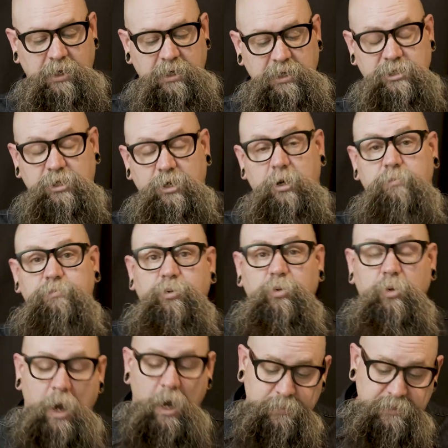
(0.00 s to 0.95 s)
Is there a
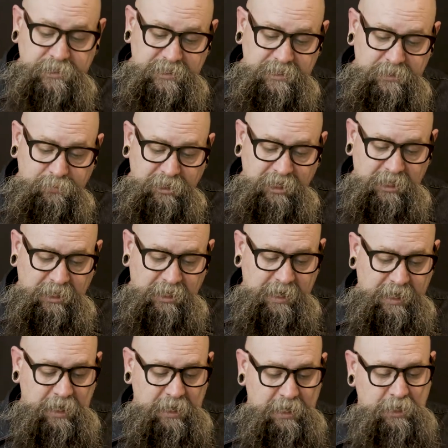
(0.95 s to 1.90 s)
promise to be
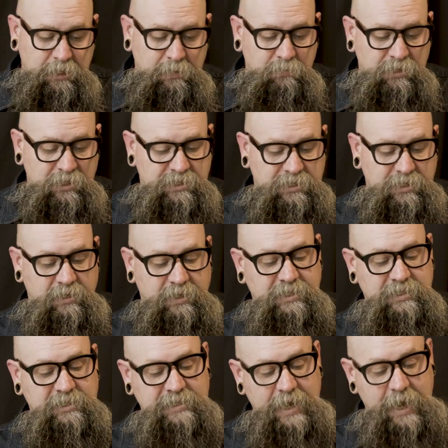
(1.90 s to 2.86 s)
claimed? Is there an
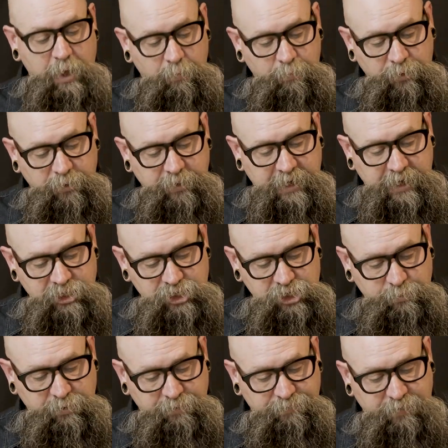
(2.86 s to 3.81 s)
example that I
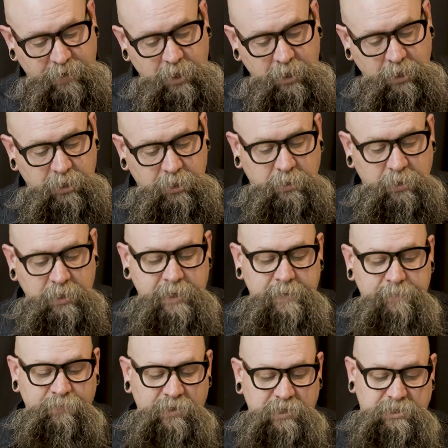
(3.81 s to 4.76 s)
should follow?
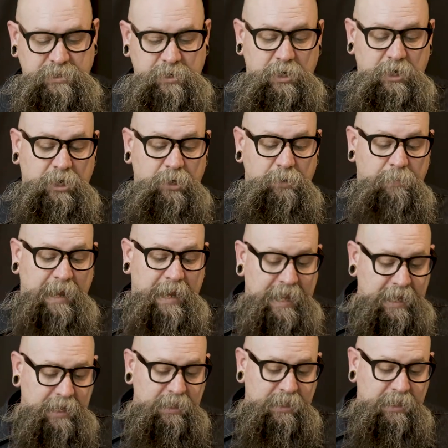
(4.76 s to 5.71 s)
Is there a
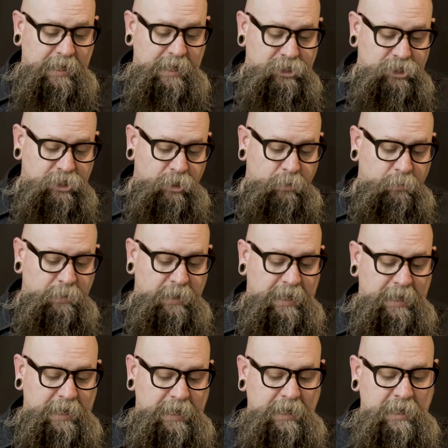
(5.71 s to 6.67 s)
command that I should
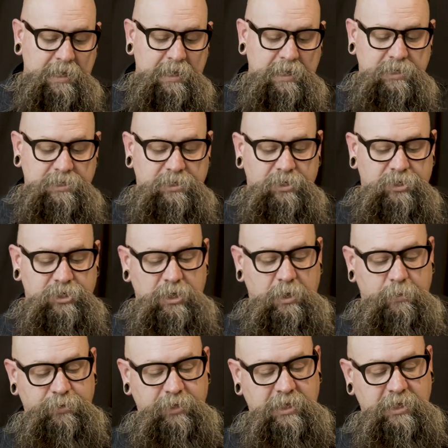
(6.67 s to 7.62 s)
obey? Is there
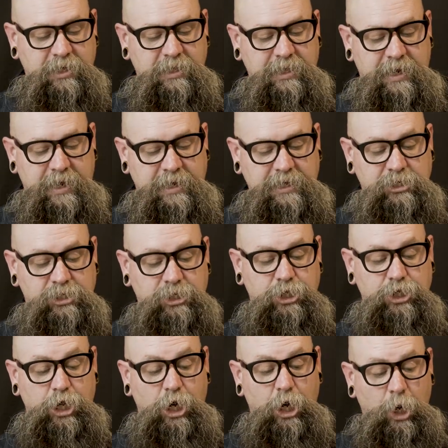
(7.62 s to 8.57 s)
something that I need to
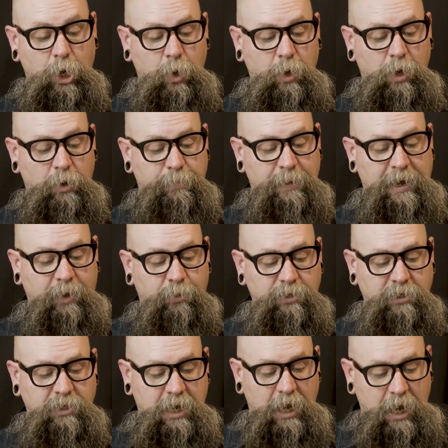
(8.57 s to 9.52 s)
know
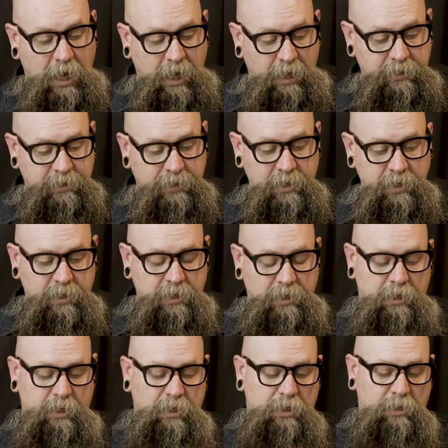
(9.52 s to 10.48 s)
about God?
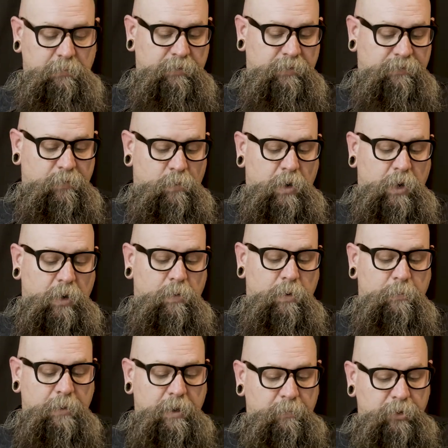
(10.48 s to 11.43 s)
If you want to
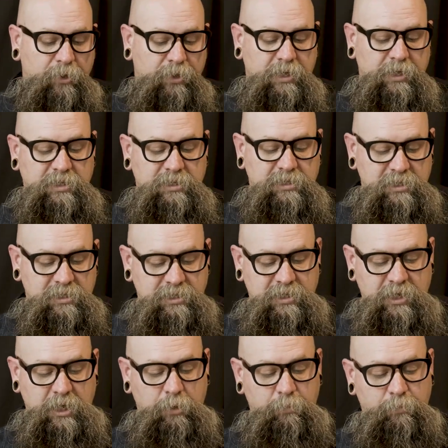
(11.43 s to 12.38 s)
remember these,
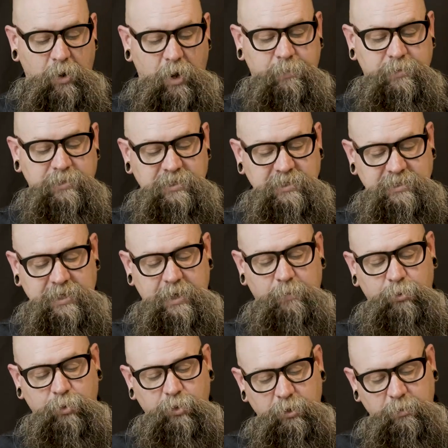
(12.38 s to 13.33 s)
sin, promise,
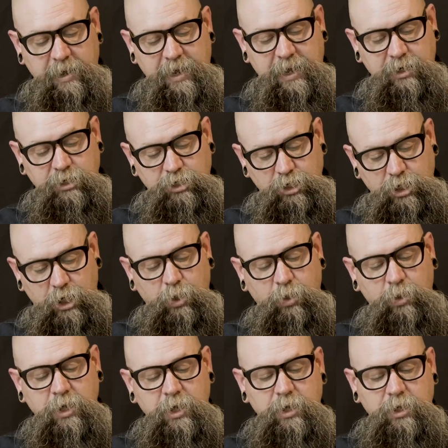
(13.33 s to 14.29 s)
example, command,
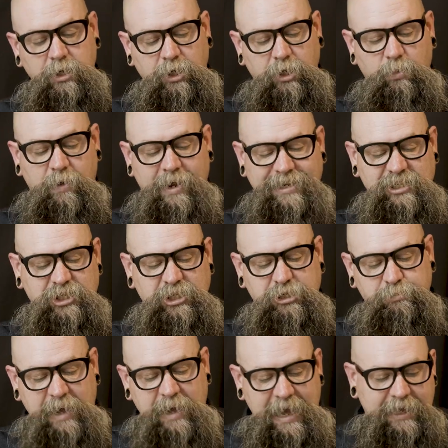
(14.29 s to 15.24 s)
no, you can write
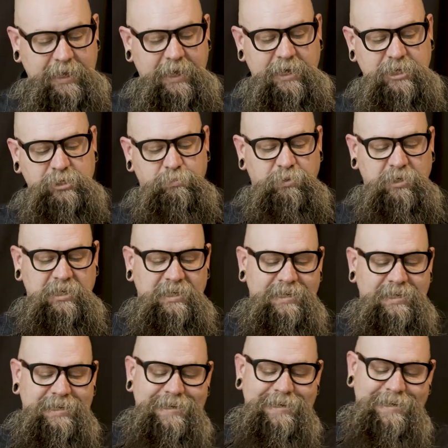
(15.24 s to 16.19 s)
speck,
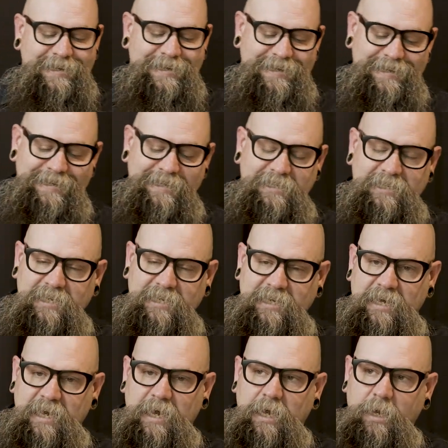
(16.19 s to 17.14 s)

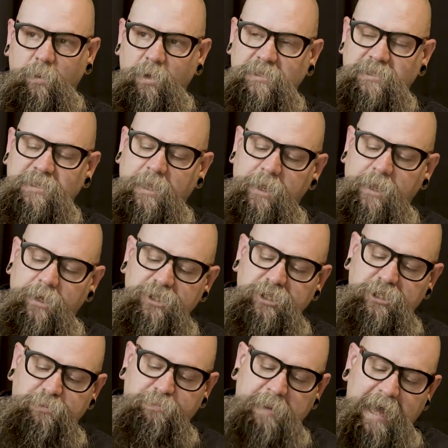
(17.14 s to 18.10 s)
S-P-E-C-K. What's the little
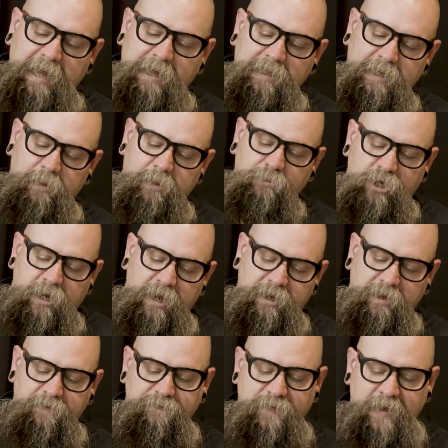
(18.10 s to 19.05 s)
speck that I'm
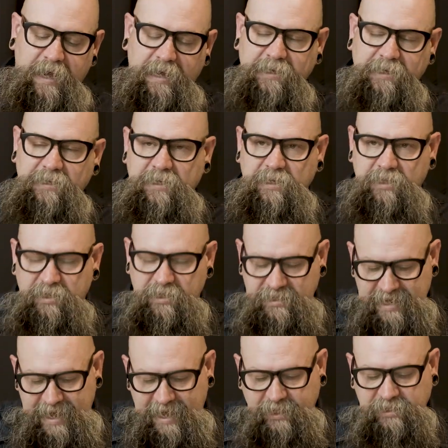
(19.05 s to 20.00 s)
trying to find in the
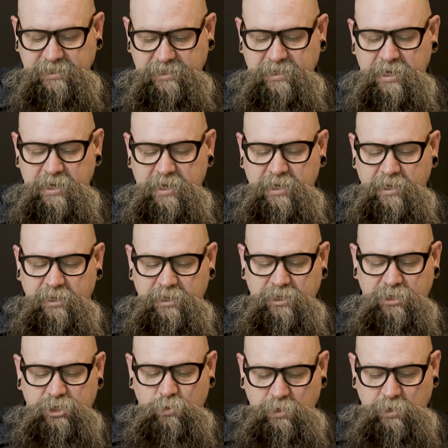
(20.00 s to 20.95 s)
text
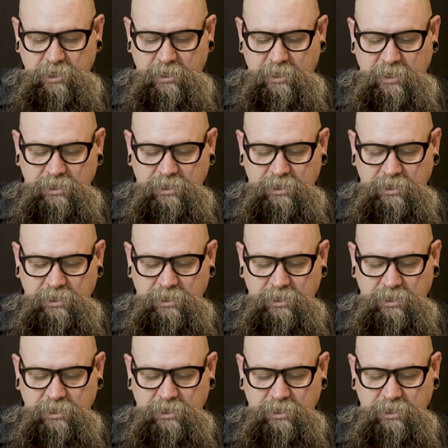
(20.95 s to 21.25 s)
this week?